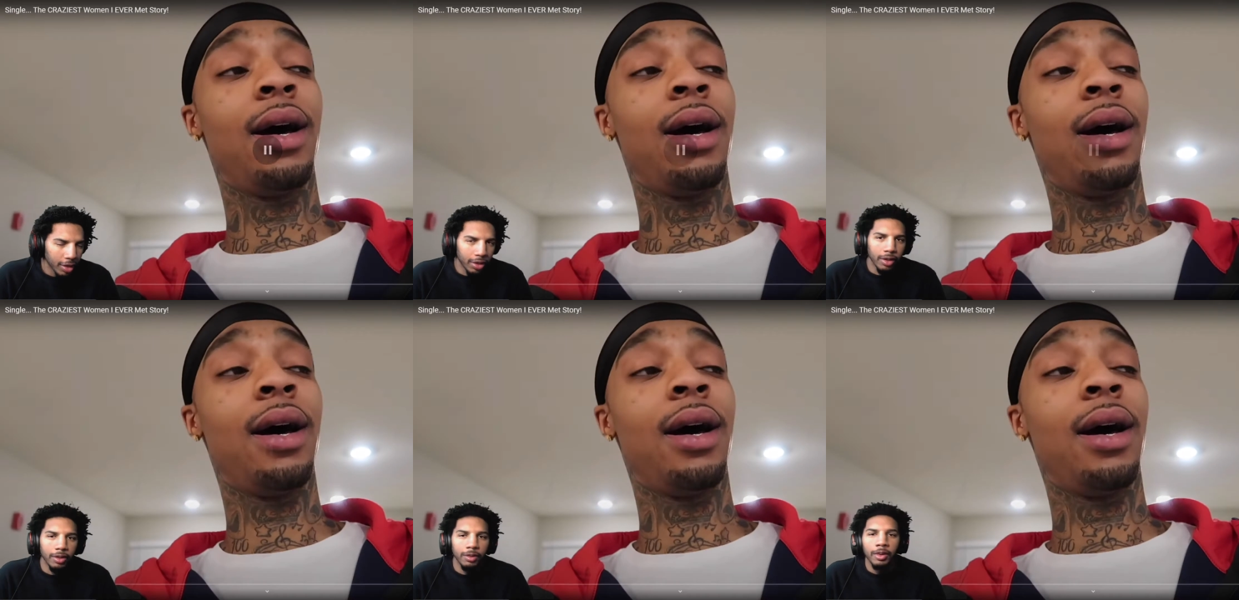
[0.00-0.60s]

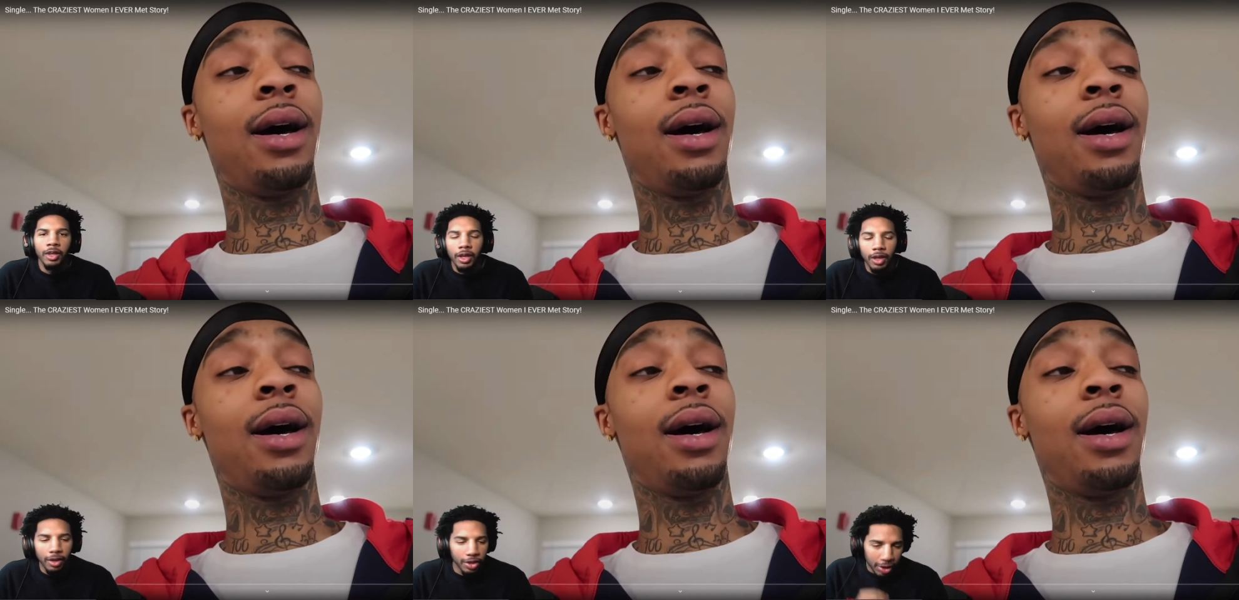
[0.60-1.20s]
Speaker 1: sir.
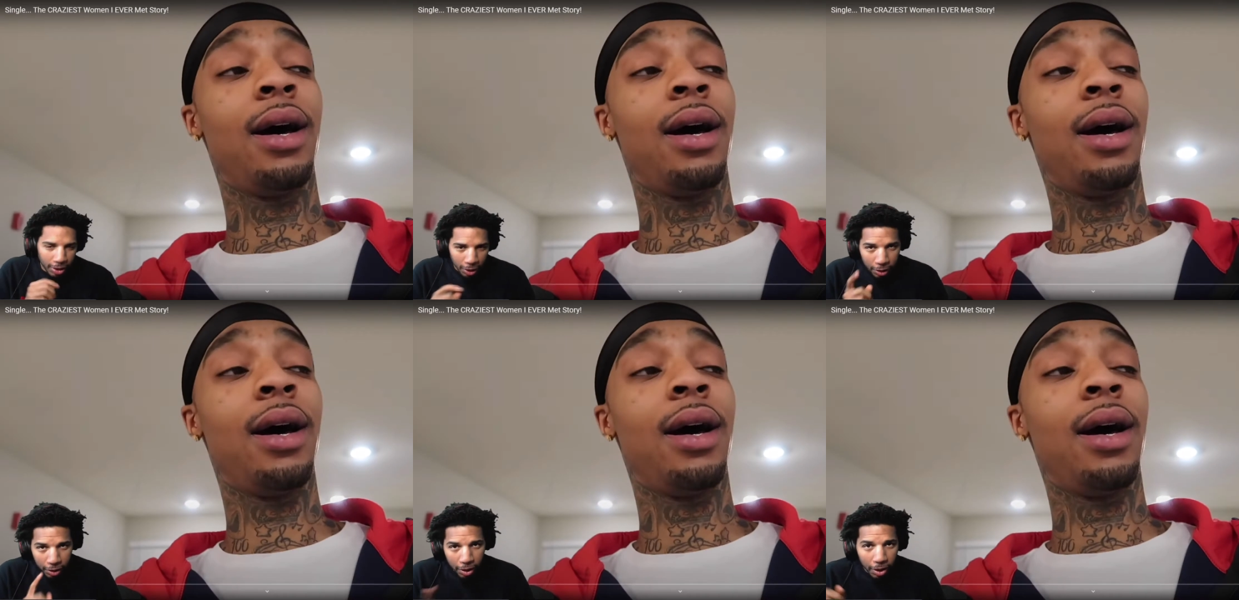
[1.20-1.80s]
And just so
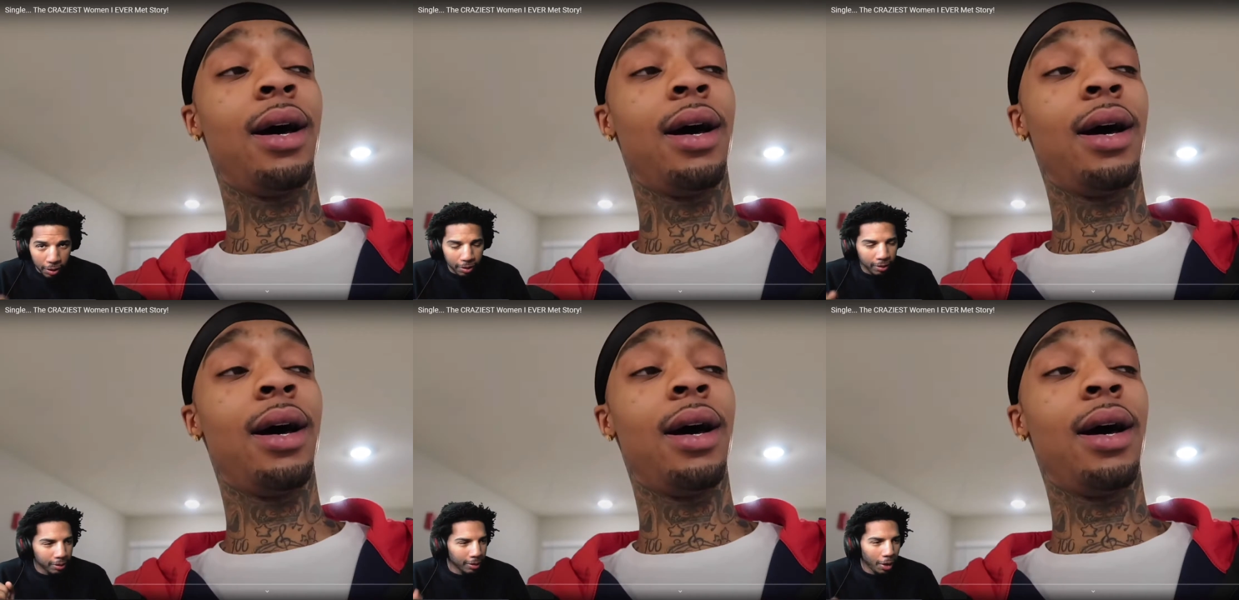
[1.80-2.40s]
you know,
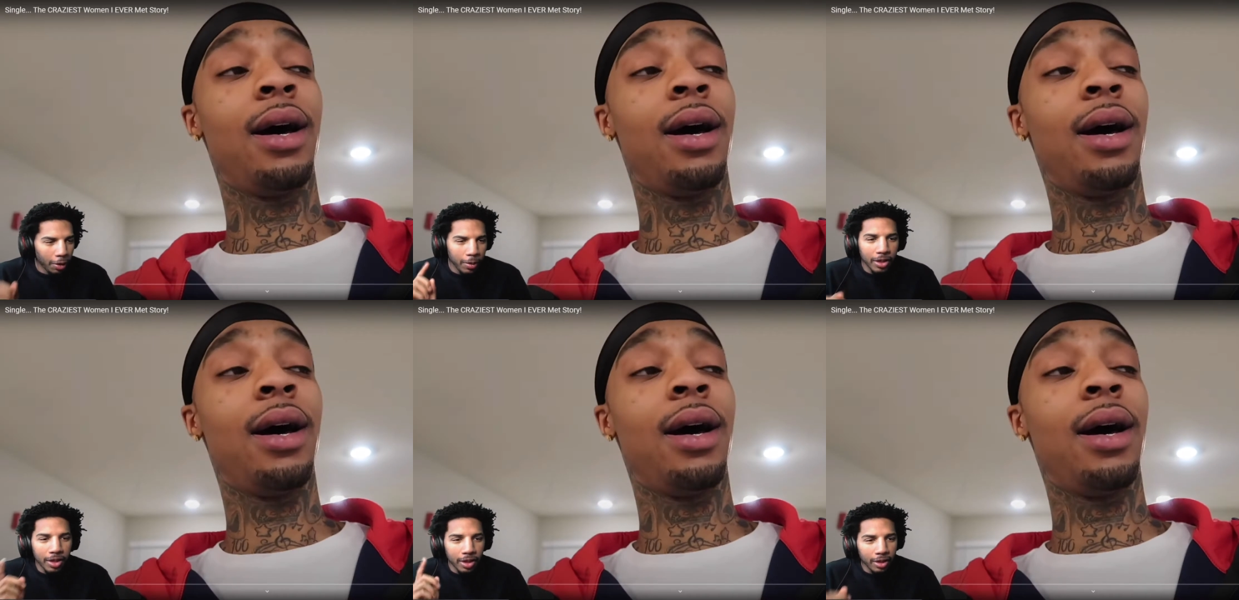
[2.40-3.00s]

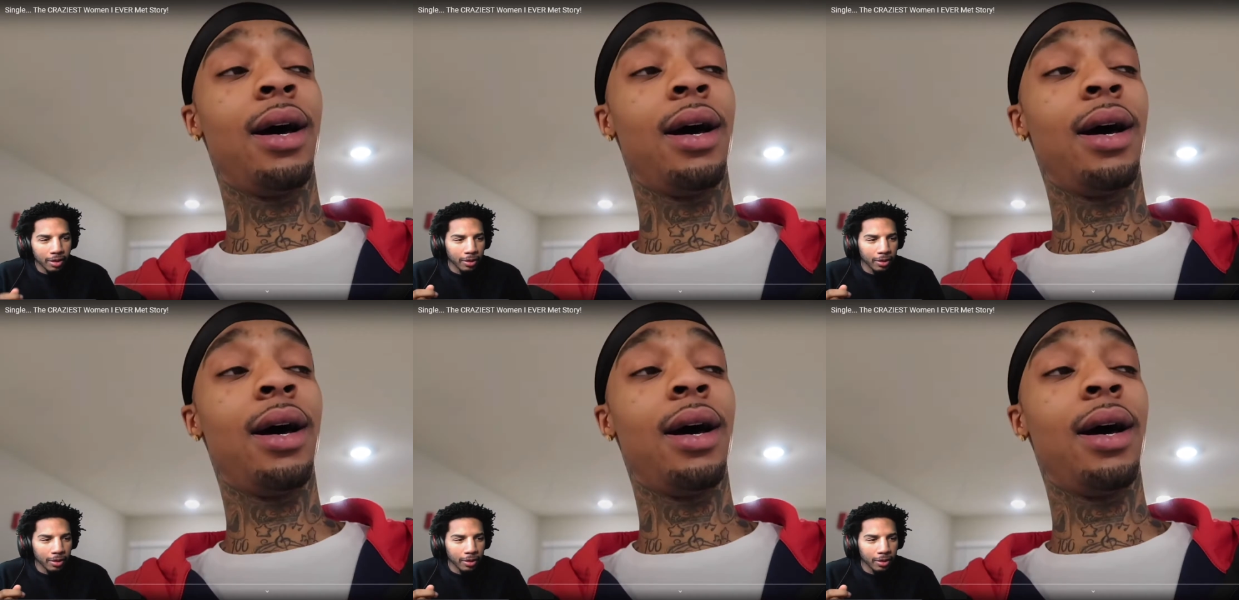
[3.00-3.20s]
OBT,